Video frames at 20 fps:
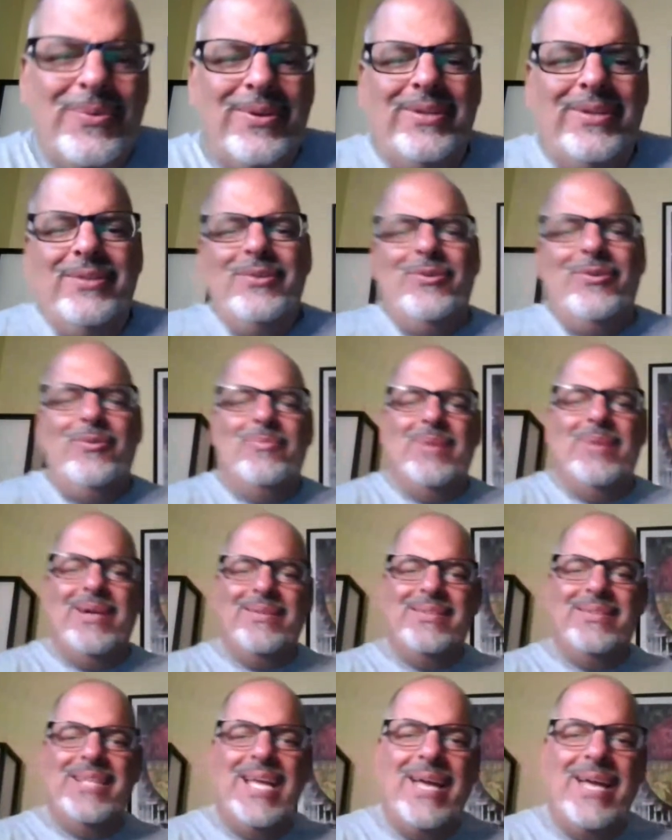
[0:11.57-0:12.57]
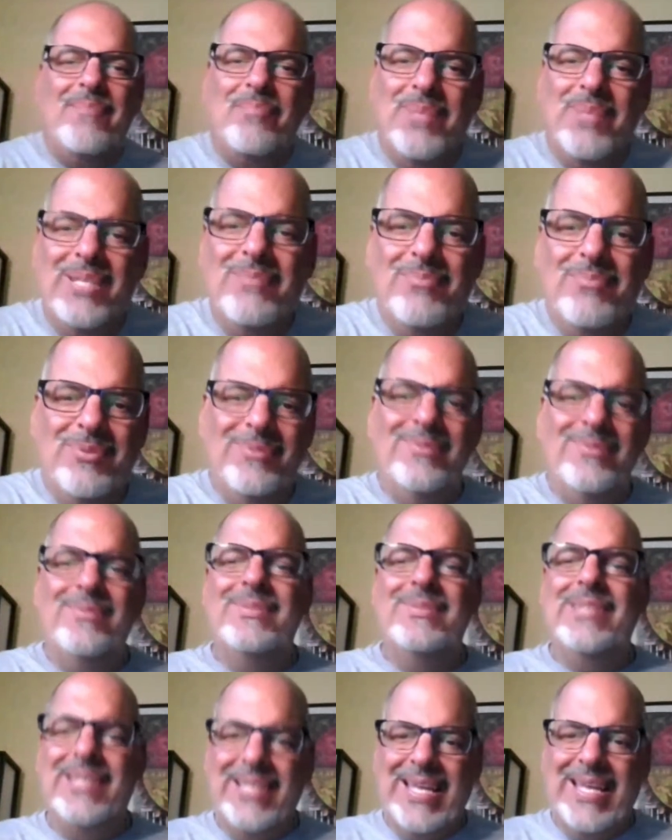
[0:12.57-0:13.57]
what do you know about that, people?
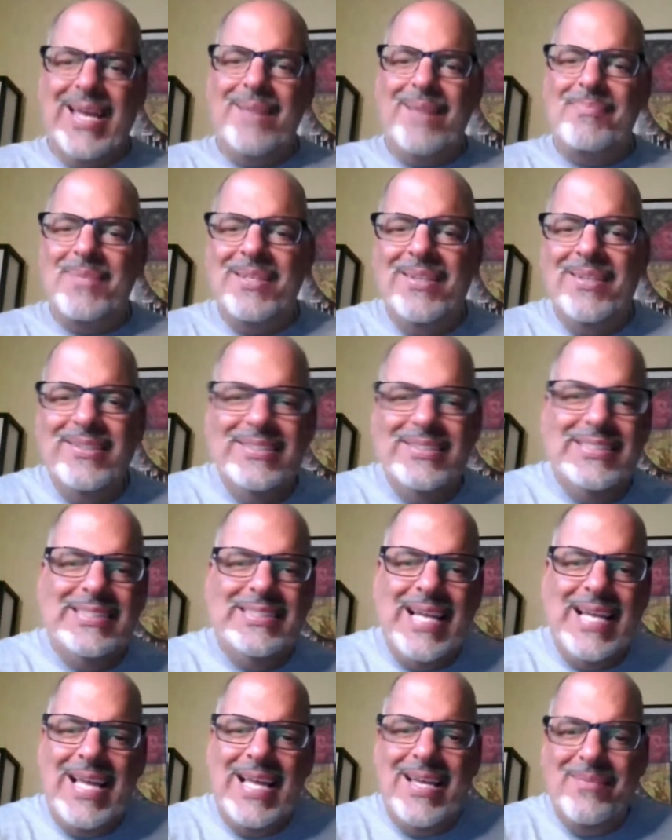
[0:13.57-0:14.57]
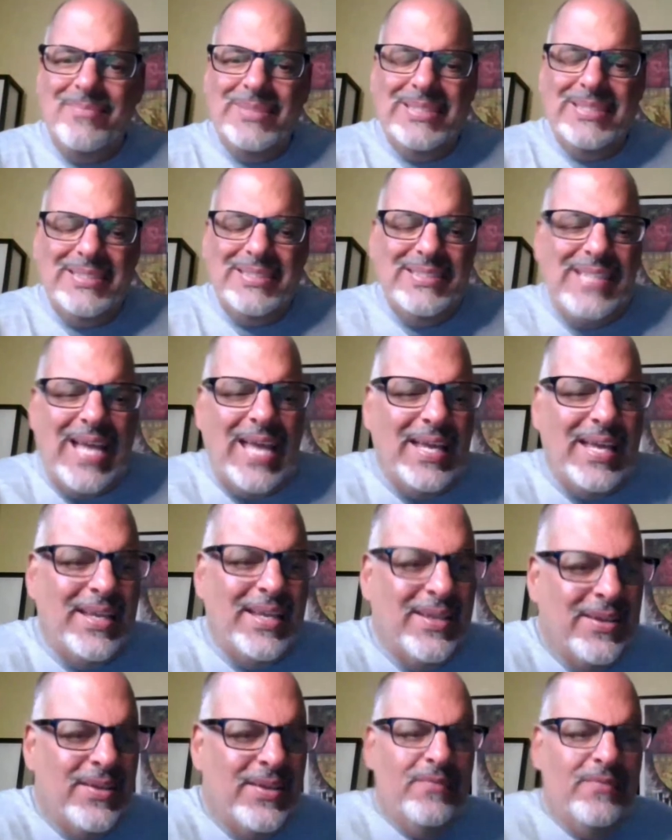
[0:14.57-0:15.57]
Captain on time today.
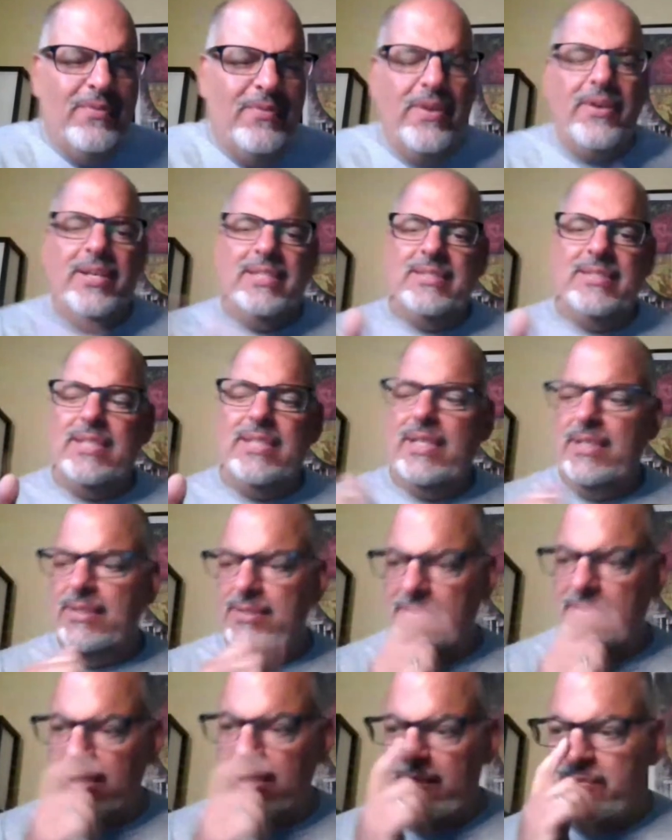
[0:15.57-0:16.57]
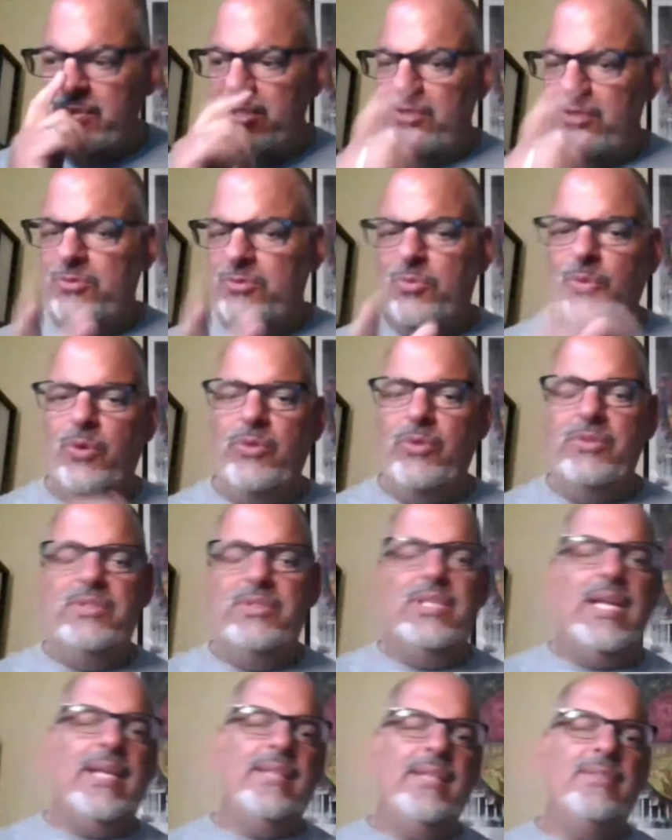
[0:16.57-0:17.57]
Very exciting stuff. Just rolled
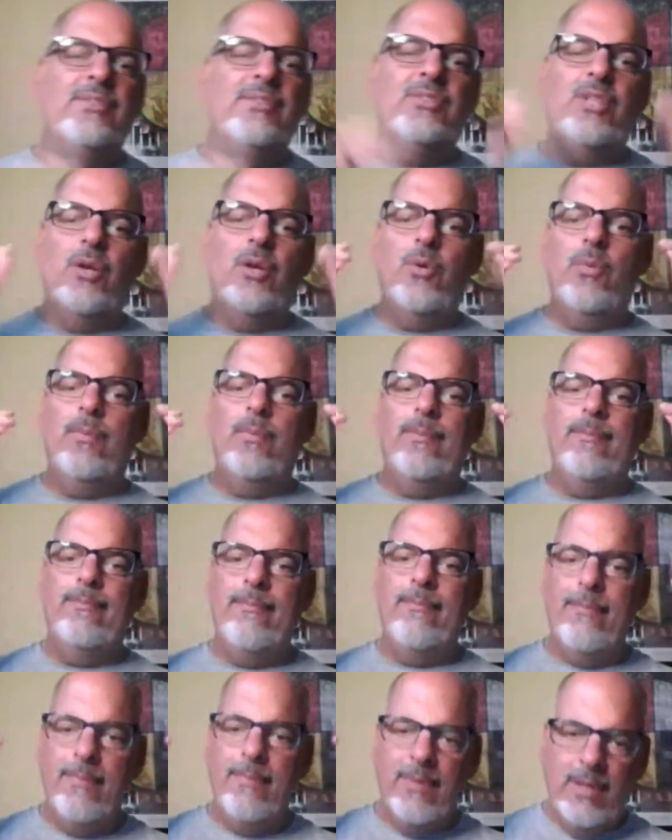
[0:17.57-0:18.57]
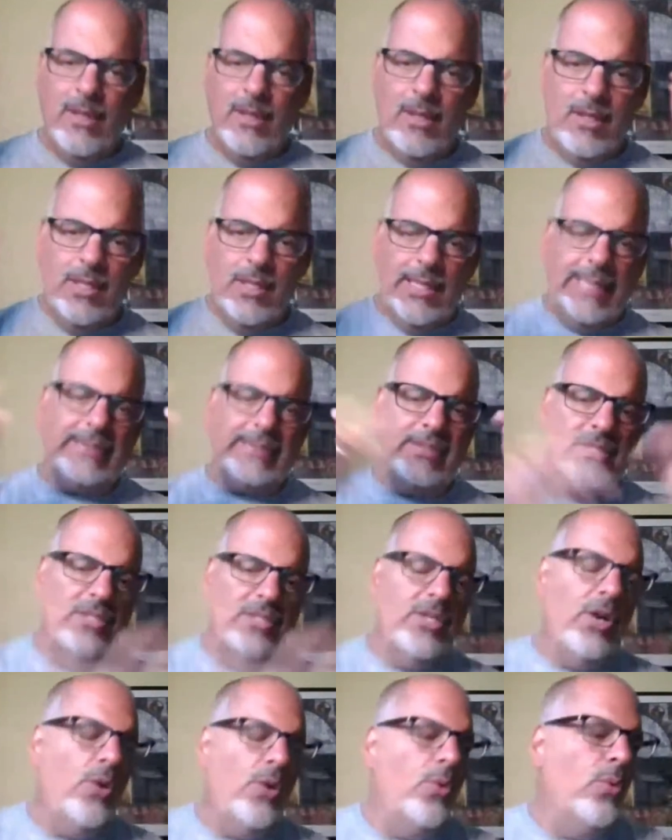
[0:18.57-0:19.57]
10. So let's
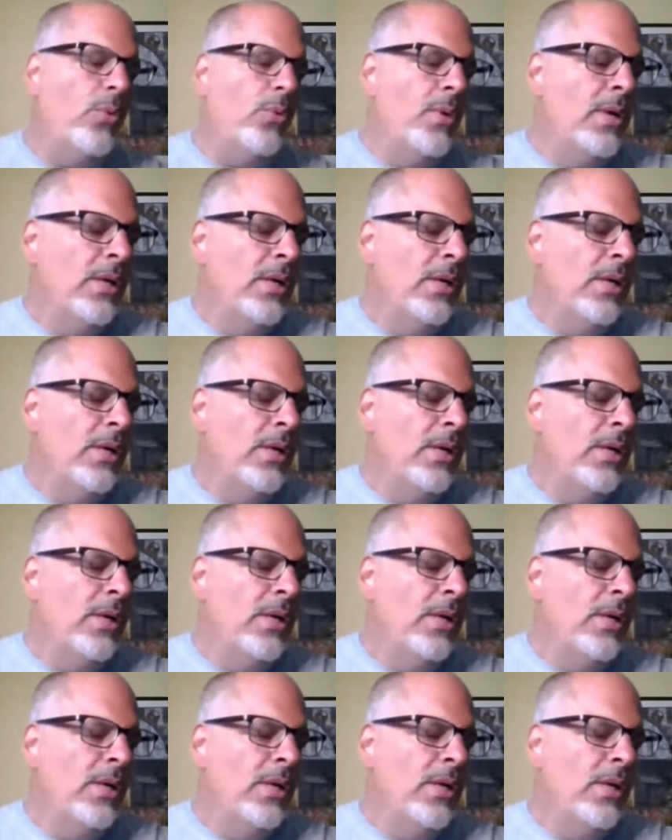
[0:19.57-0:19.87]
go.